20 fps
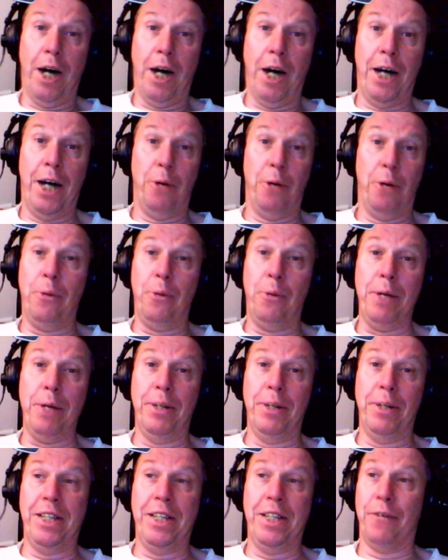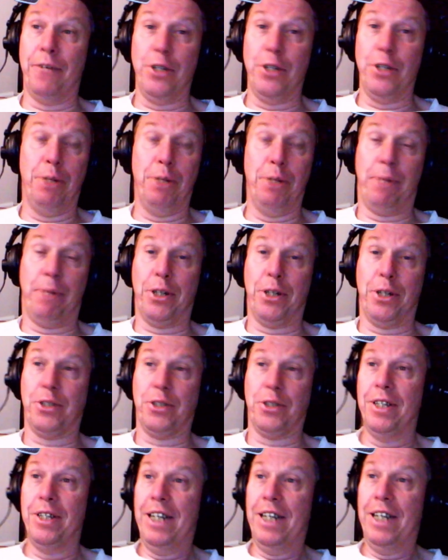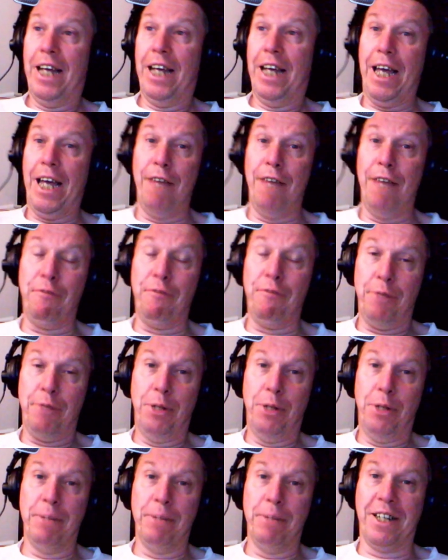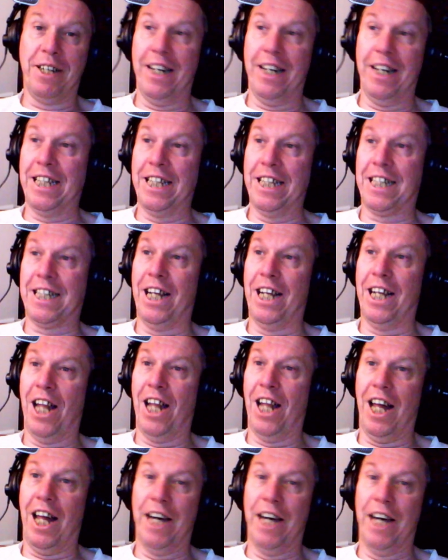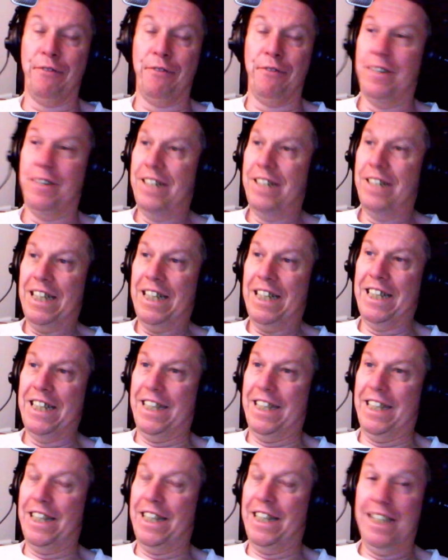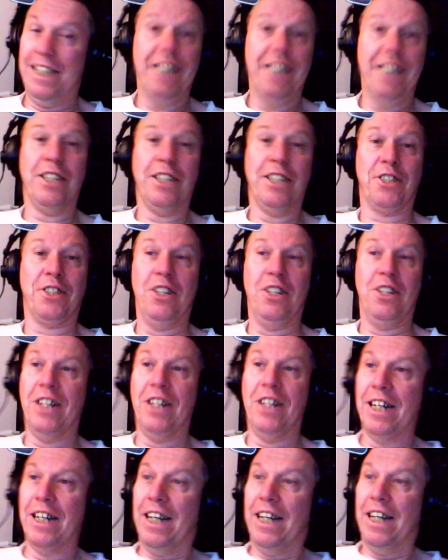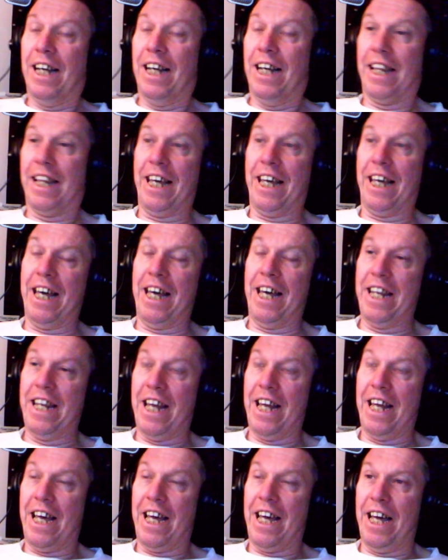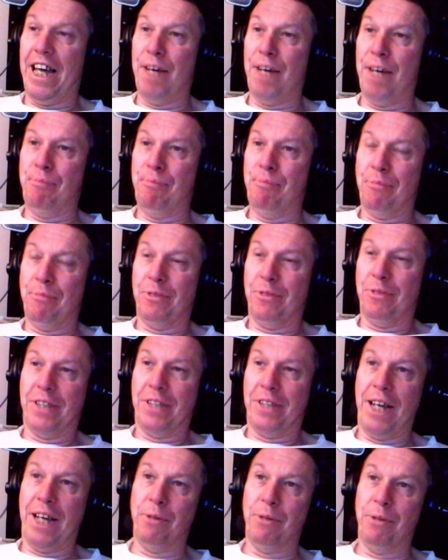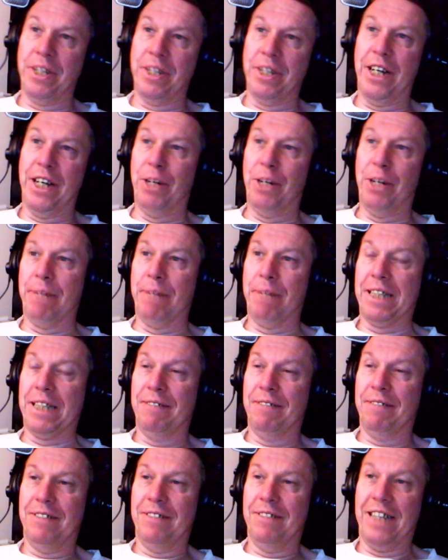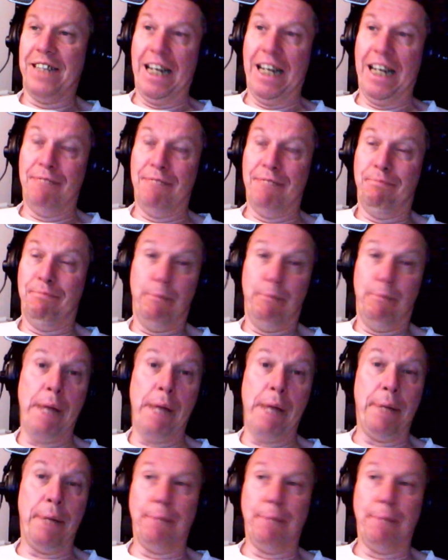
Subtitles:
We will never know, because if humankind is still alive, the song, then they would know, but yeah, maybe.